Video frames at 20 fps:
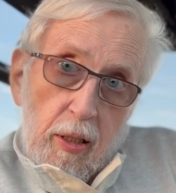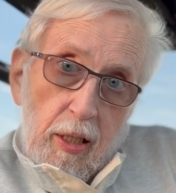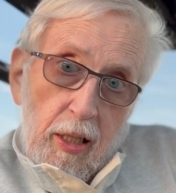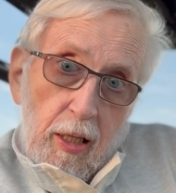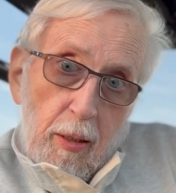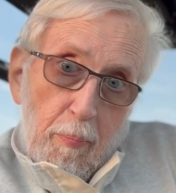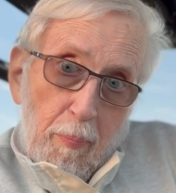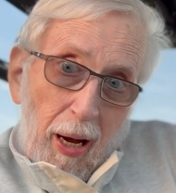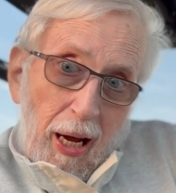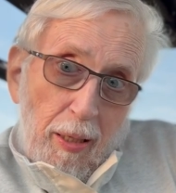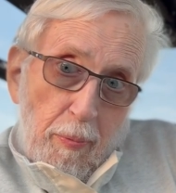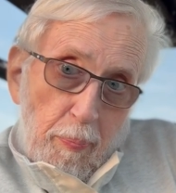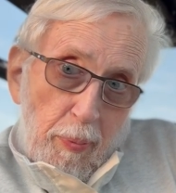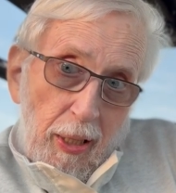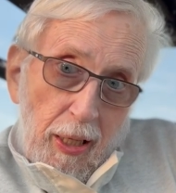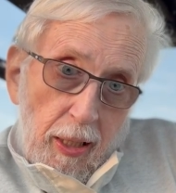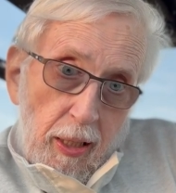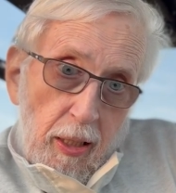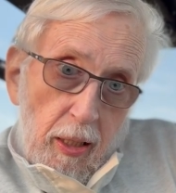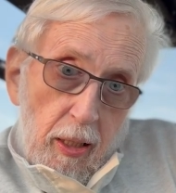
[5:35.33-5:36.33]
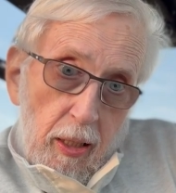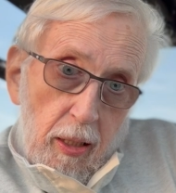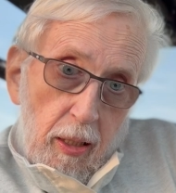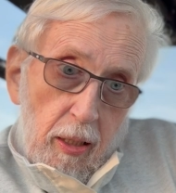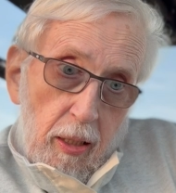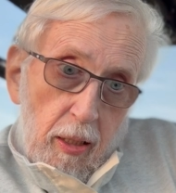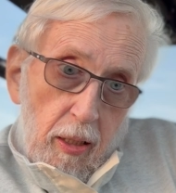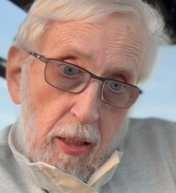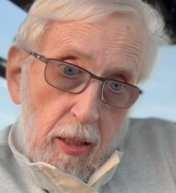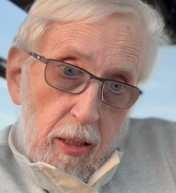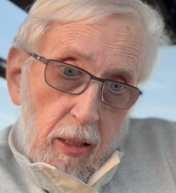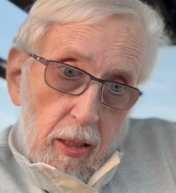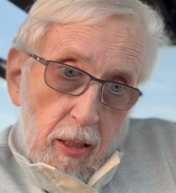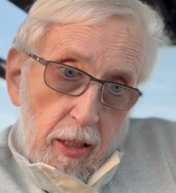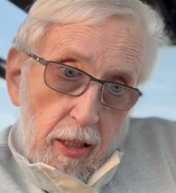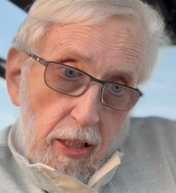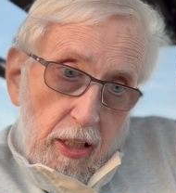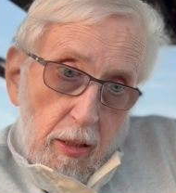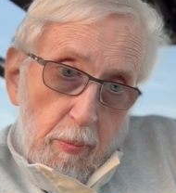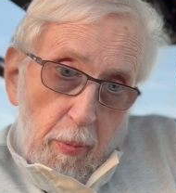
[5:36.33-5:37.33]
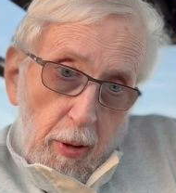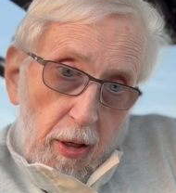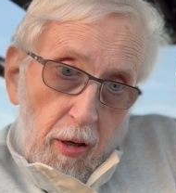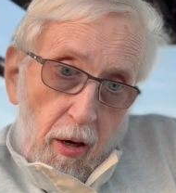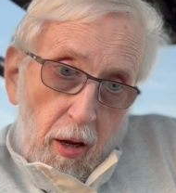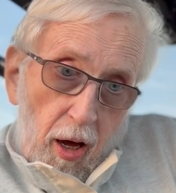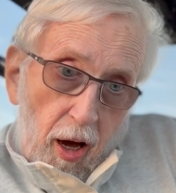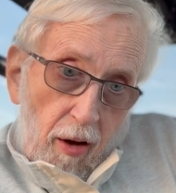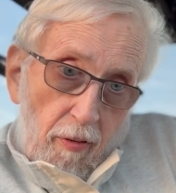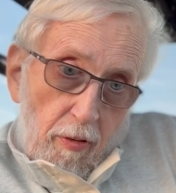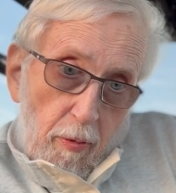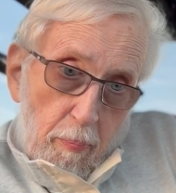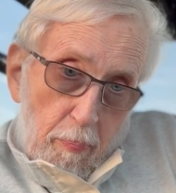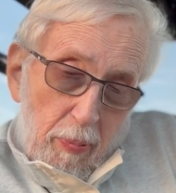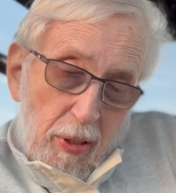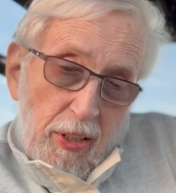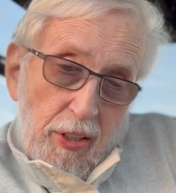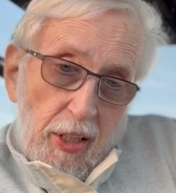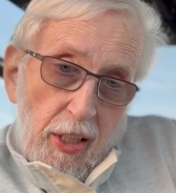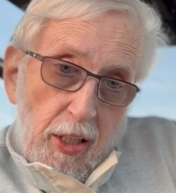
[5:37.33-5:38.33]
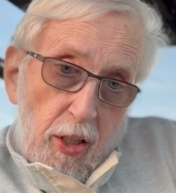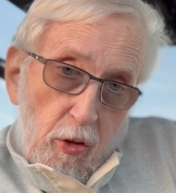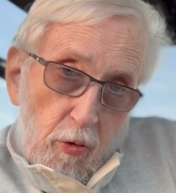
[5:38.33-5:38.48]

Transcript: it might be in the middle of a busy,